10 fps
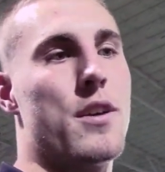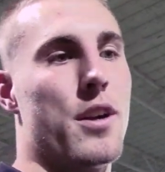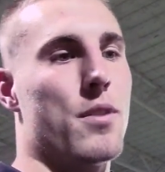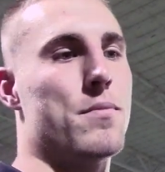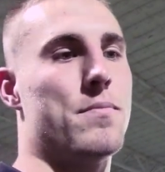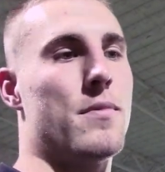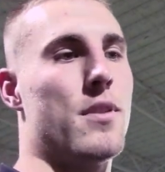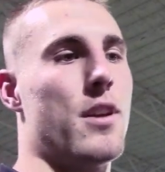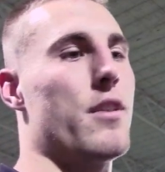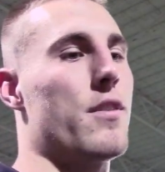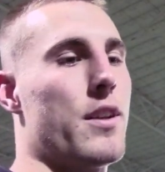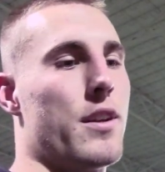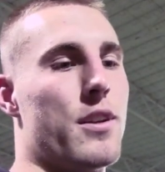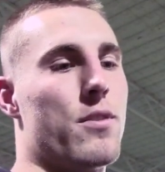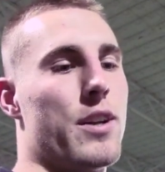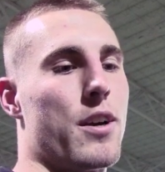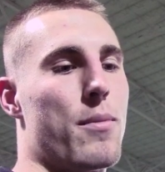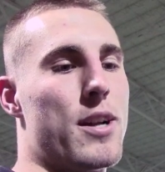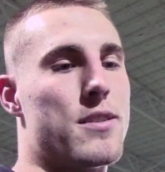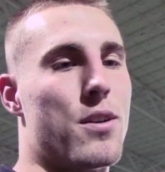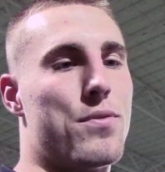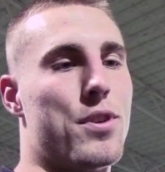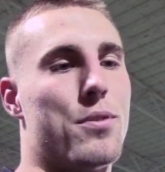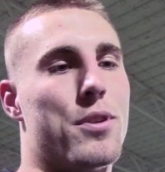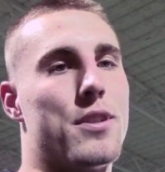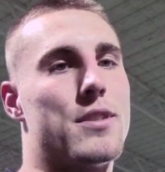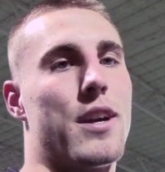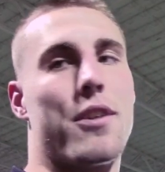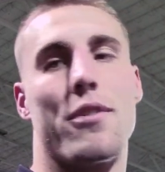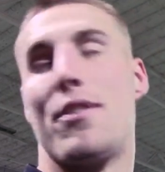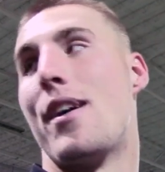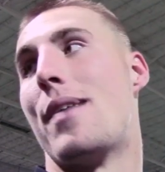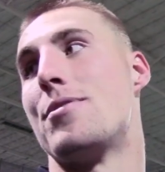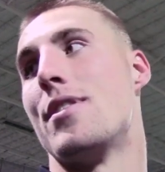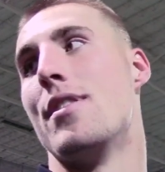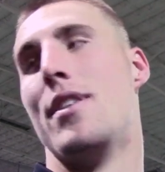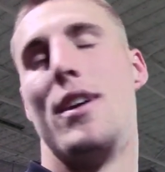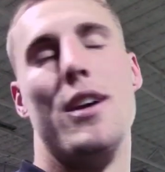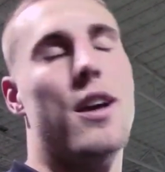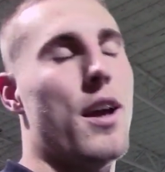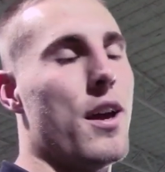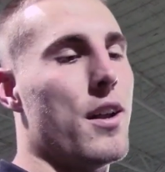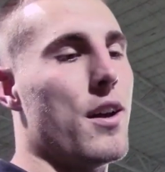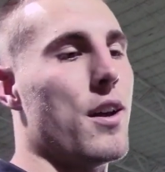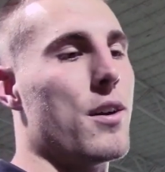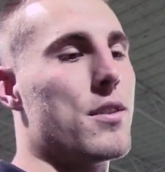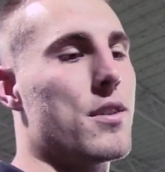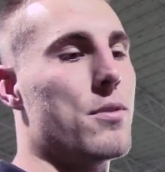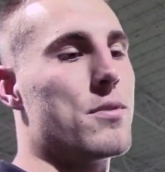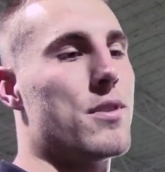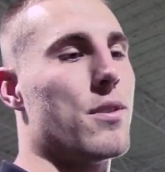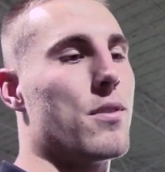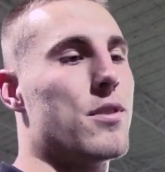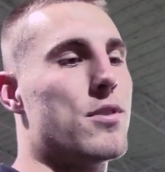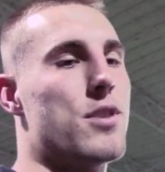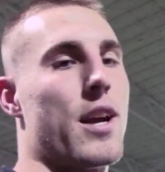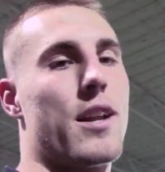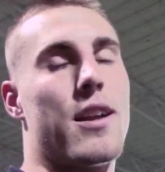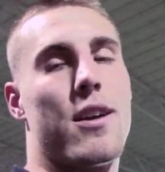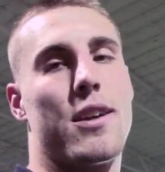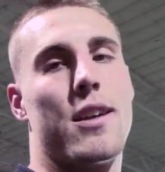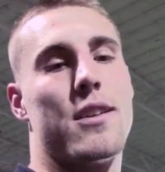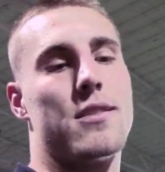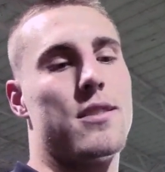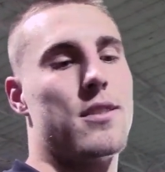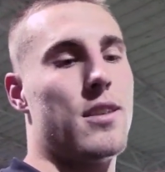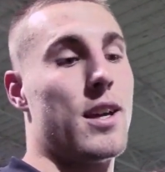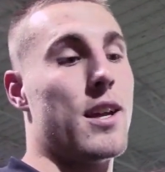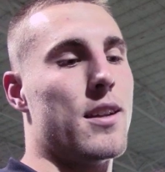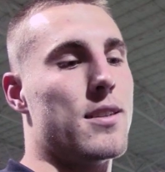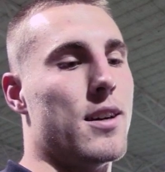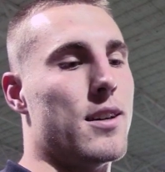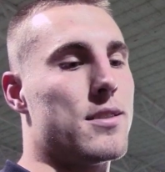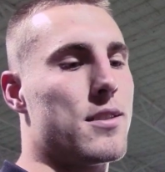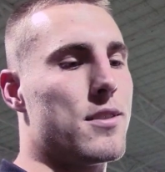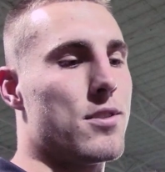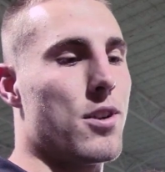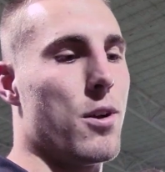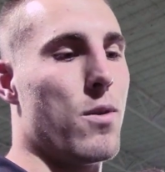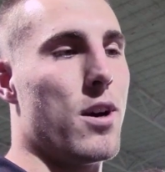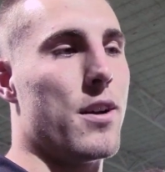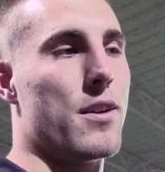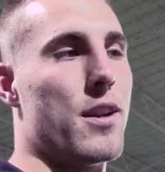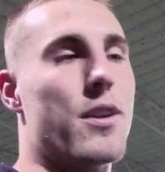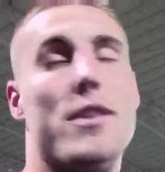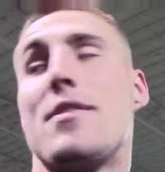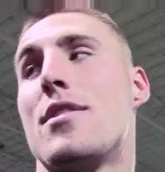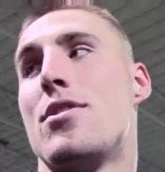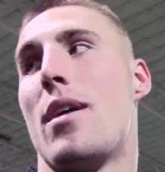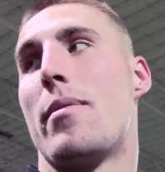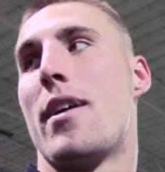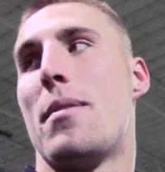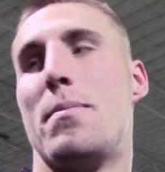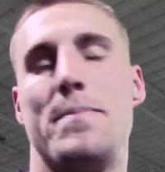you know, either Nick, you know, Nick or myself, you know, we were the second or third option, and he was, you know, checking it down and getting it to us. So you know, he does a good job at that.